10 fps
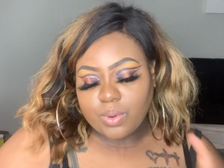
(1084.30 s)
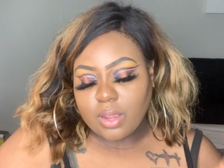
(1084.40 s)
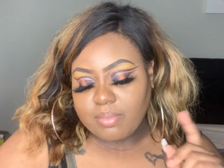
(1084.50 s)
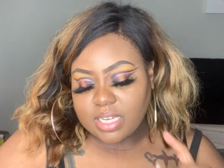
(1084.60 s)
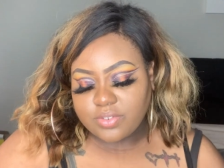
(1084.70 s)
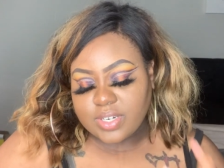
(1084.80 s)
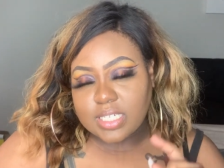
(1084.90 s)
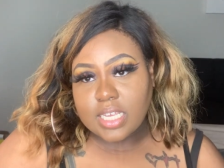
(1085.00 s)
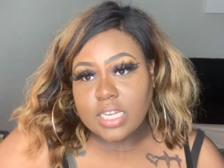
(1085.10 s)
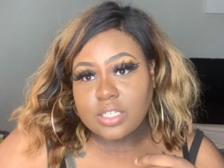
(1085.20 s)
when your best friend
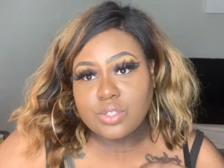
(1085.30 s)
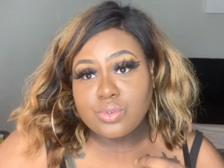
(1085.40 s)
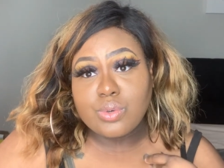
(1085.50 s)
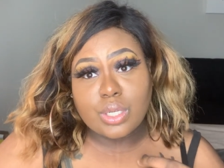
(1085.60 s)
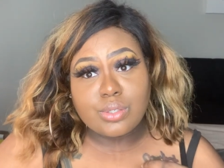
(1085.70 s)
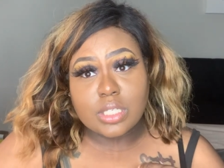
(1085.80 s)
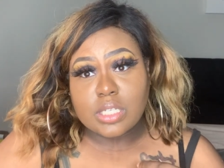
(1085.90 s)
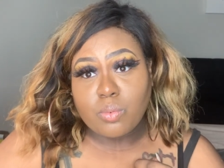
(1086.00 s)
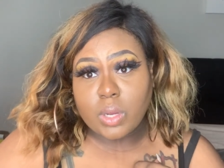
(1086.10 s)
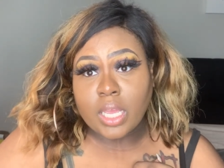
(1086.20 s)
is getting too close to
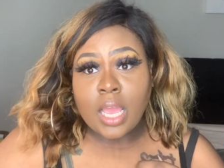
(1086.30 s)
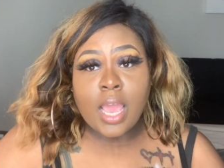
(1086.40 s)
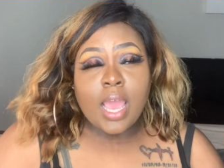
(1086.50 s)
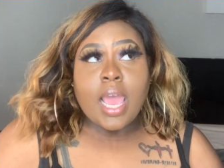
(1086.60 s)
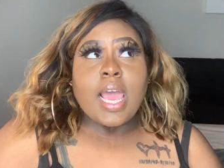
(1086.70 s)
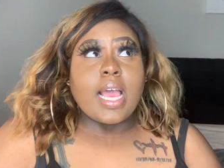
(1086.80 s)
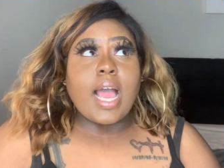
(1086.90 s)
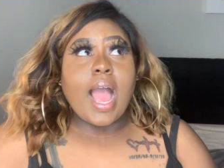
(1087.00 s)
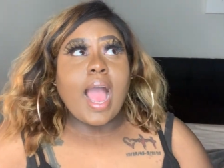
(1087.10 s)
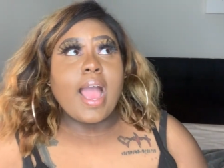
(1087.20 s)
someone?
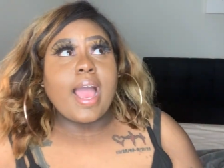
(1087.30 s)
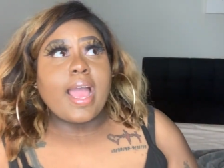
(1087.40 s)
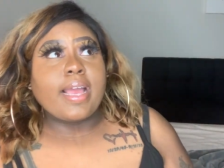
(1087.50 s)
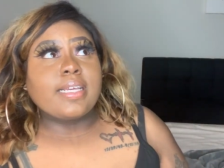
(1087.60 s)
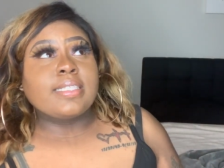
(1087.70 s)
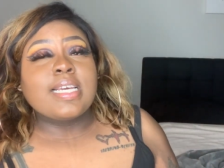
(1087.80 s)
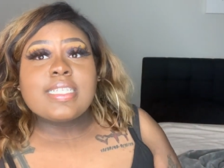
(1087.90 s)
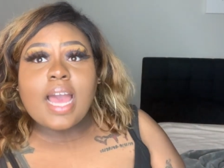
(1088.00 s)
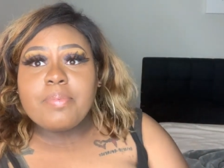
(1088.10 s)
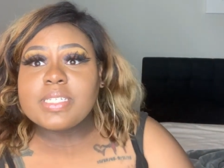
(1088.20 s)

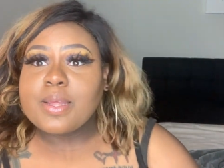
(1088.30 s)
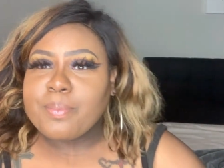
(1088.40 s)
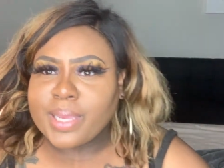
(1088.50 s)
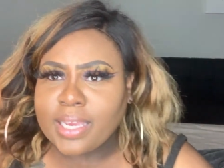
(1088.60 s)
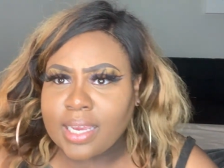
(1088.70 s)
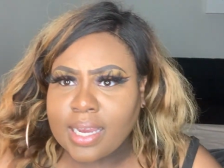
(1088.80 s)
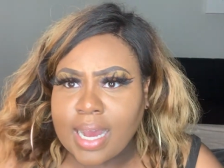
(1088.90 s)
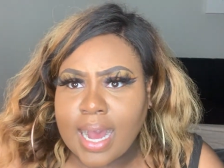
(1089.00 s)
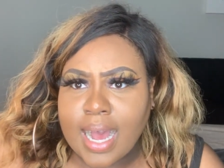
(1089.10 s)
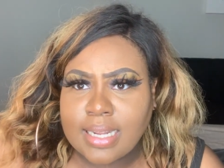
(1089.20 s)
This happened to me in
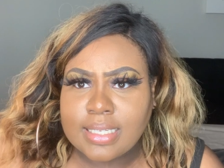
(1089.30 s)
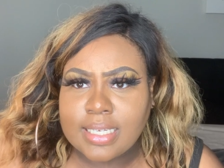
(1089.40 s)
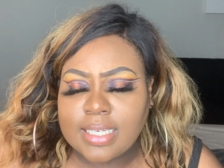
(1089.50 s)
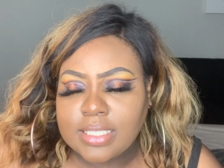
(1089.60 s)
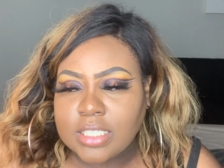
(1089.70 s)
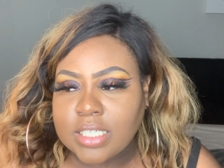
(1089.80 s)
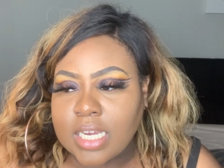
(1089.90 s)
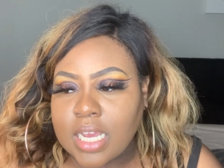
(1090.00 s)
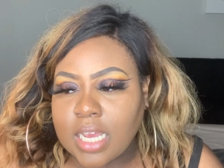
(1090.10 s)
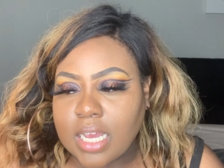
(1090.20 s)
college.
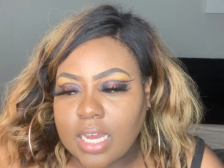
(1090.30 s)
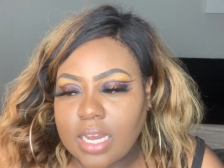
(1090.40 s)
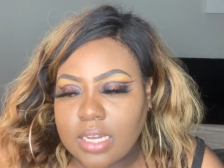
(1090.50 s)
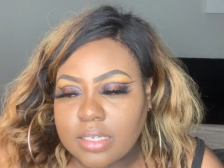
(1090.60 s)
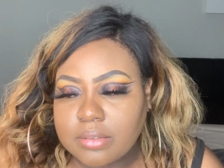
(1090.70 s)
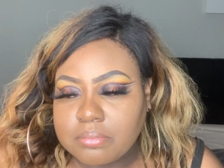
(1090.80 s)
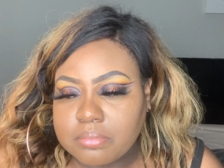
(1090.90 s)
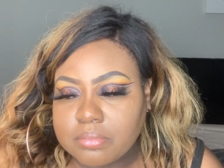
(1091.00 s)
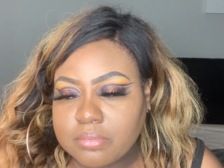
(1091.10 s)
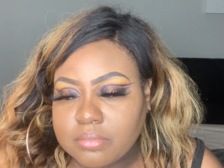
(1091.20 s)
Um,
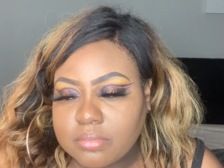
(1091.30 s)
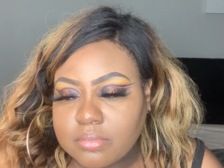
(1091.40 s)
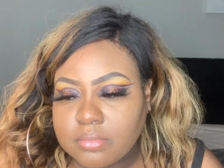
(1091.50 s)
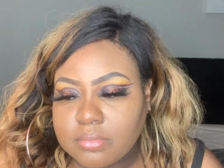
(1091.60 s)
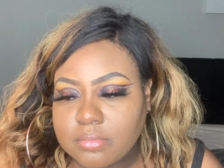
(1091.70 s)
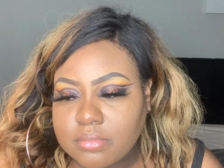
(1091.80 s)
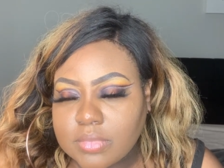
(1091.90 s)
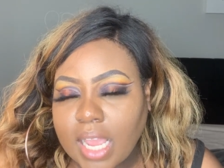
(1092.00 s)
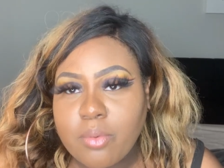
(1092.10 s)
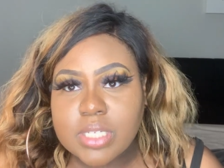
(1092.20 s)

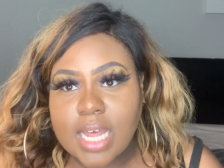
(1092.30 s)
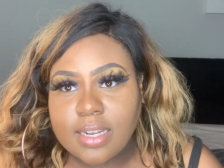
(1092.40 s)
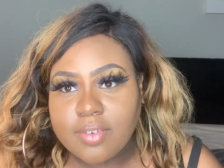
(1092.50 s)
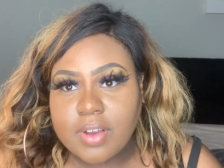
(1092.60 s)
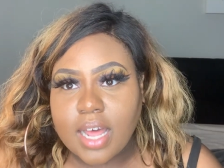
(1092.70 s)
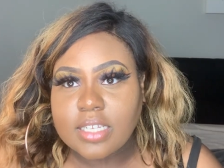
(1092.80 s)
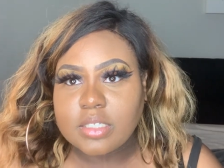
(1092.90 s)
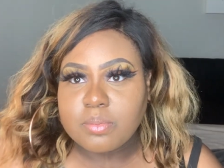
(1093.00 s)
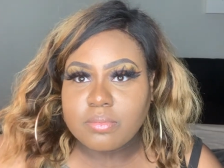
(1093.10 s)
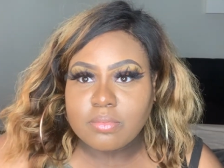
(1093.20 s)
like once I left
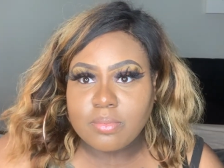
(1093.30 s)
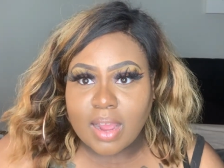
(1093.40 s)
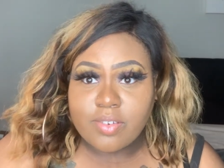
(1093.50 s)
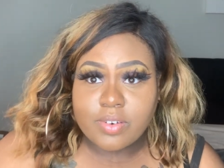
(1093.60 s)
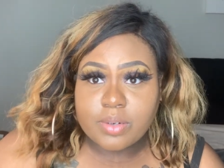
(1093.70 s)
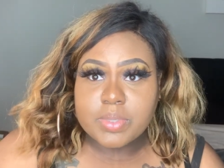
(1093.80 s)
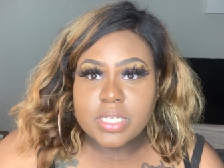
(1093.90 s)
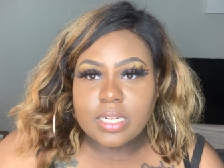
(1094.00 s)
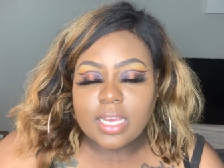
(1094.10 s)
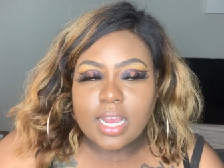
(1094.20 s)
college, my friend was
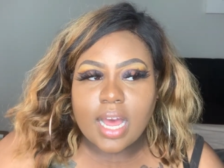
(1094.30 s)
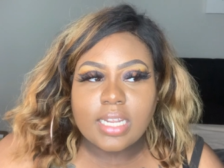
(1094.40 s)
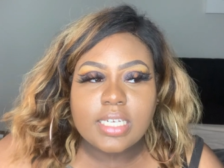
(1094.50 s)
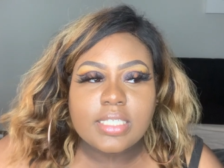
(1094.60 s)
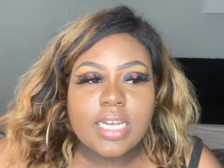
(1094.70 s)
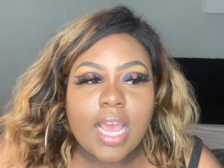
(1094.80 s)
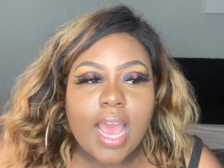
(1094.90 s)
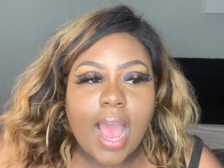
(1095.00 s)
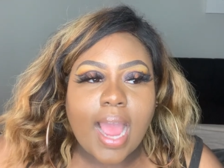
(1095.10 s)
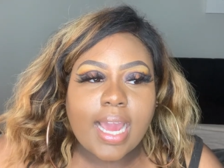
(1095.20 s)
still at college.
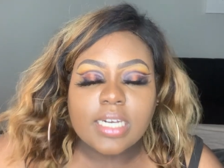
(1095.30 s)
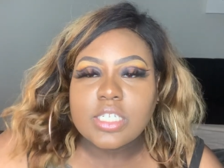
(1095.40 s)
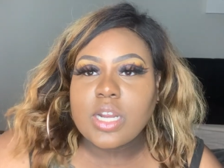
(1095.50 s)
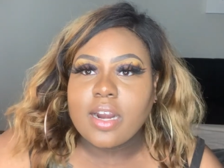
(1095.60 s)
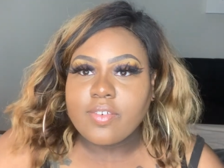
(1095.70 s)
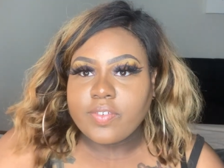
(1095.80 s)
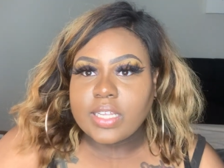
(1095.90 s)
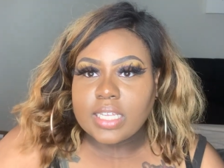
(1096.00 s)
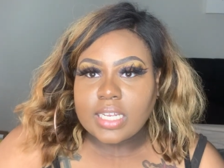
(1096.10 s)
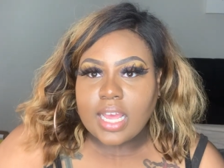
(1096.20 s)
I kind of started
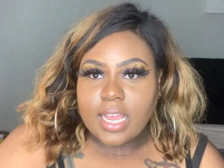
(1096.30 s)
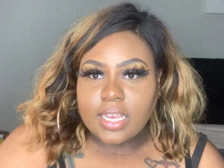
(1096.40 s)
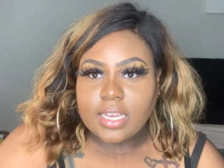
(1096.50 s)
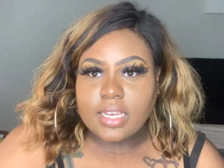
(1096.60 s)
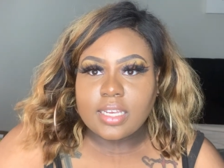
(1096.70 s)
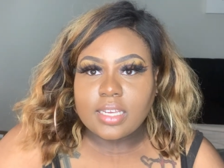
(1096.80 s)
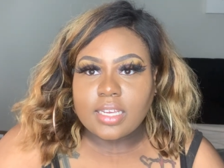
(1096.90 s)
feeling like